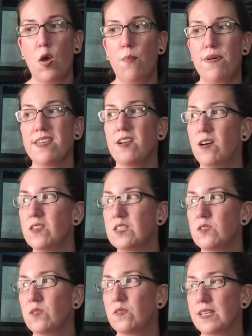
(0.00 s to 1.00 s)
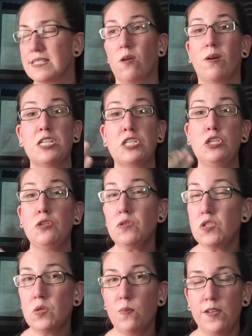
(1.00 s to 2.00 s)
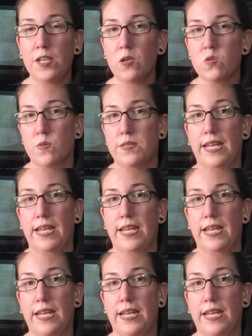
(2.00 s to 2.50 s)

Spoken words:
but then also do things like watch YouTube videos with